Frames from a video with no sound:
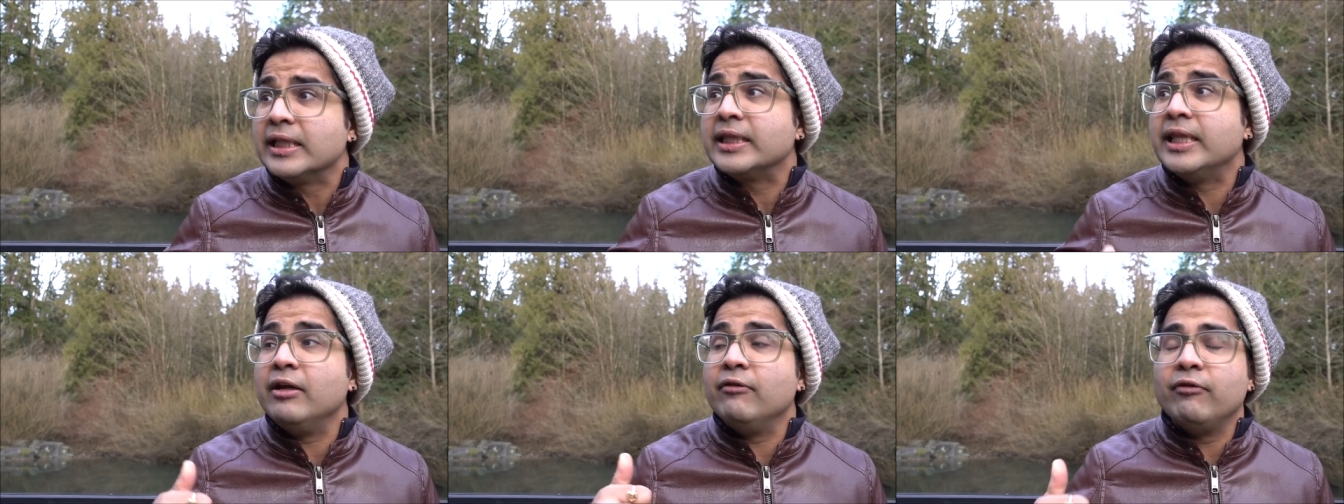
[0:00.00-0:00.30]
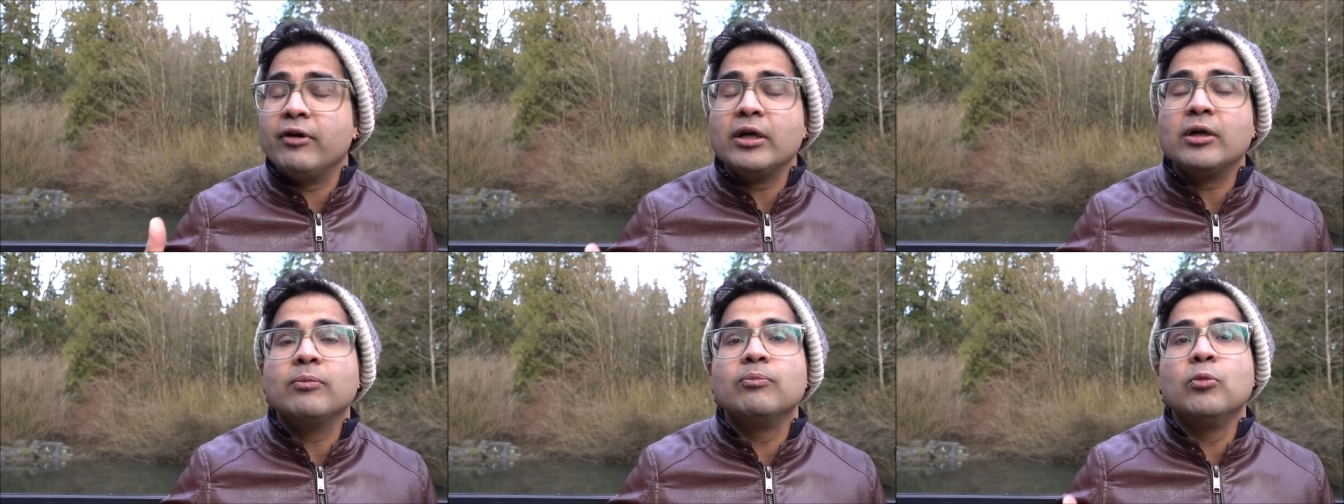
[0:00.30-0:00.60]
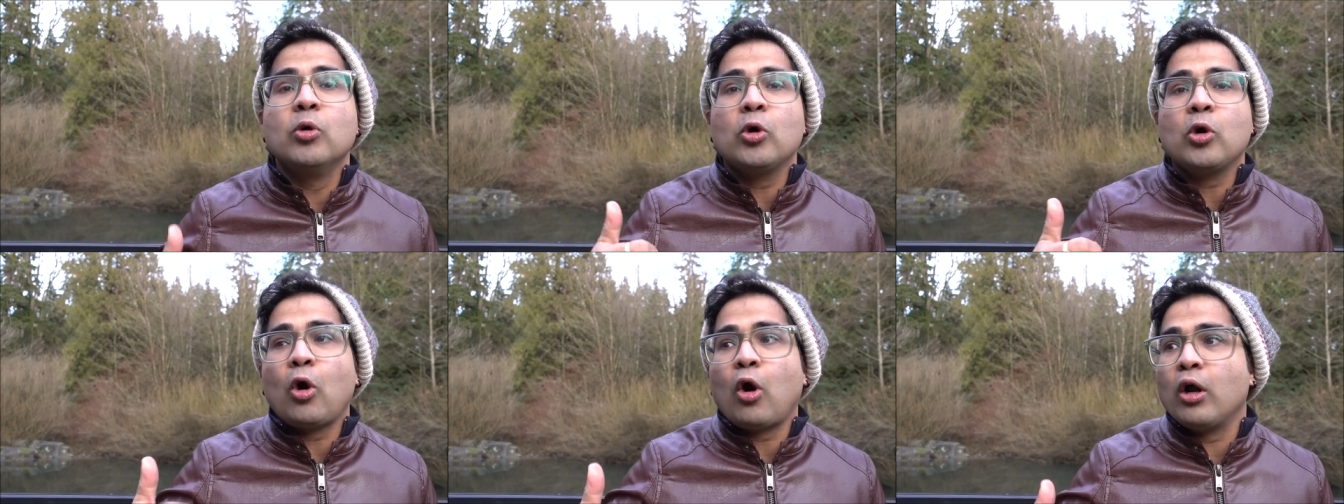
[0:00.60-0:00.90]
they work
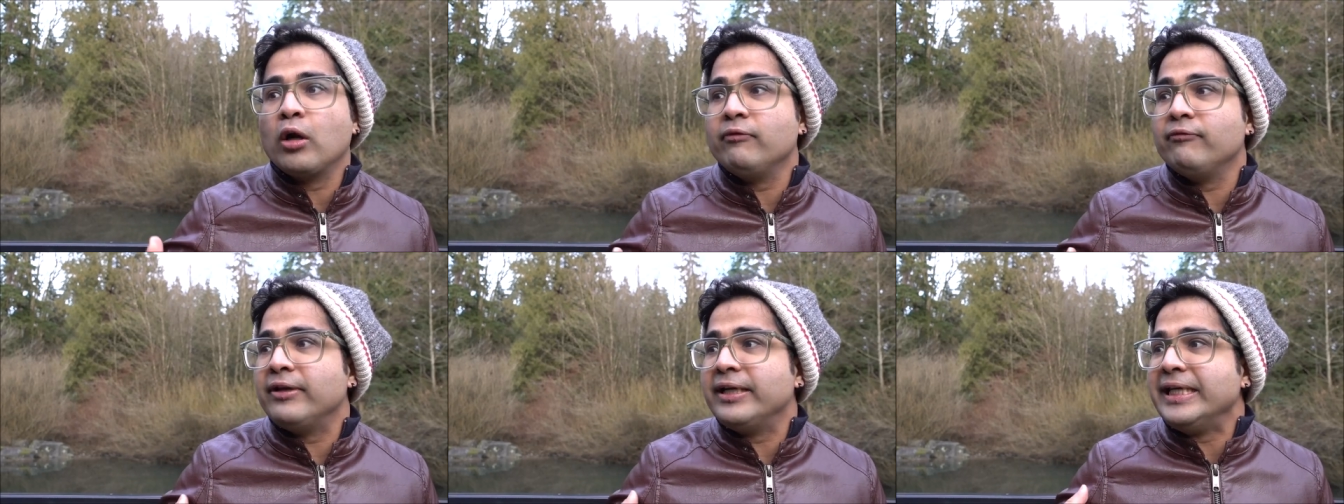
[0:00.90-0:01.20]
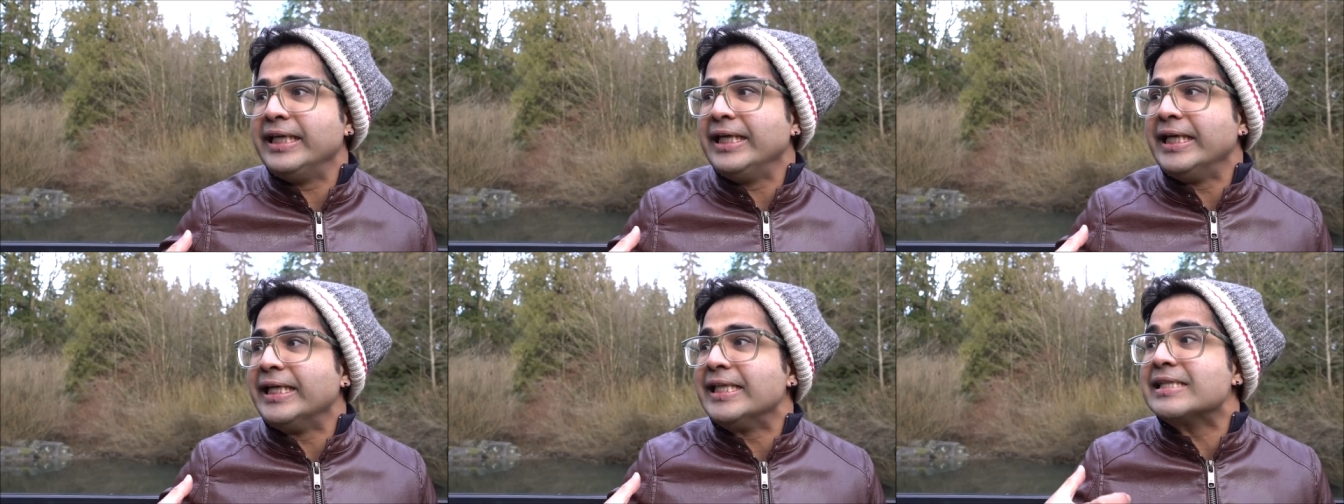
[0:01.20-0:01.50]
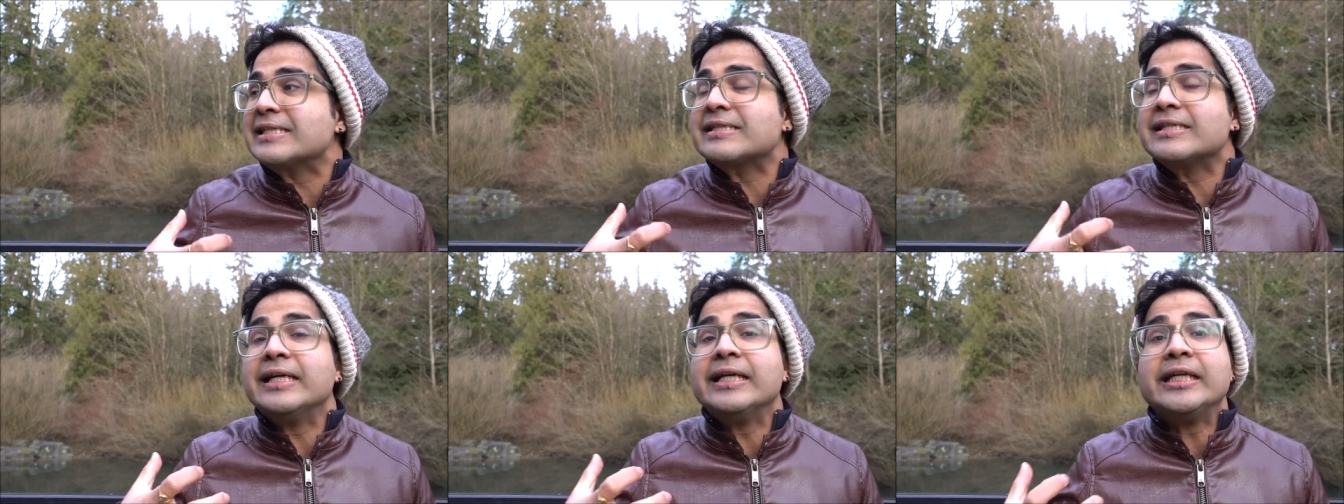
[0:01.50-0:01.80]
more on very
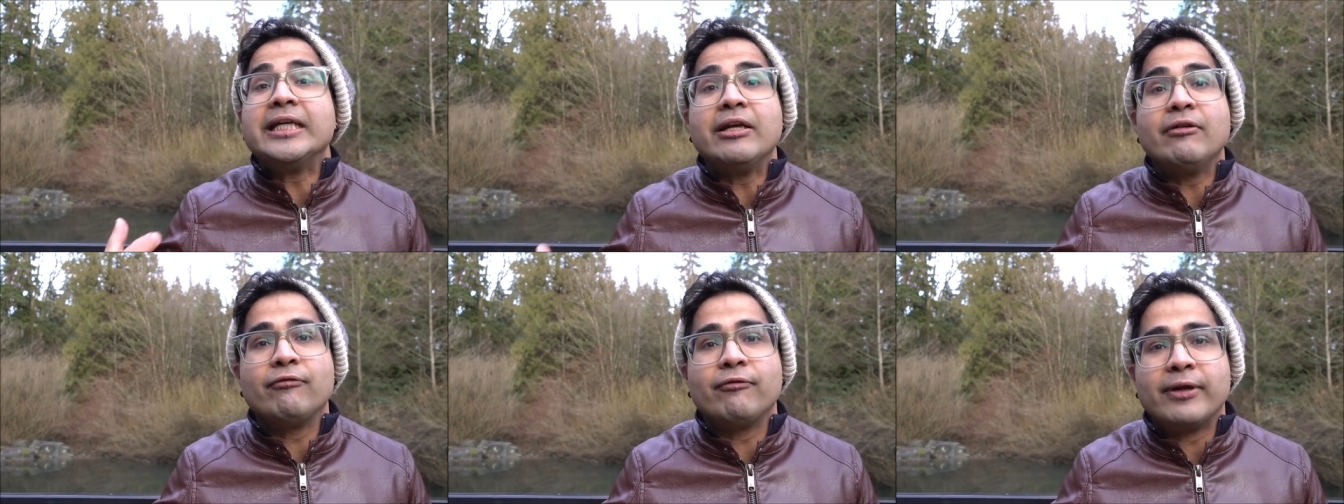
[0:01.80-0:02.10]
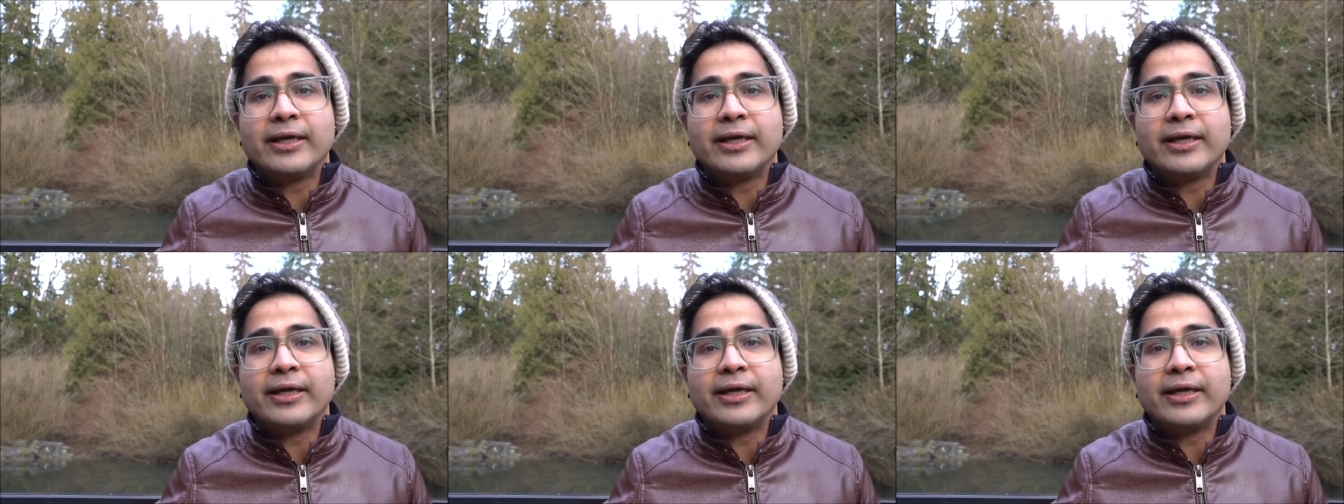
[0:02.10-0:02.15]
instinctive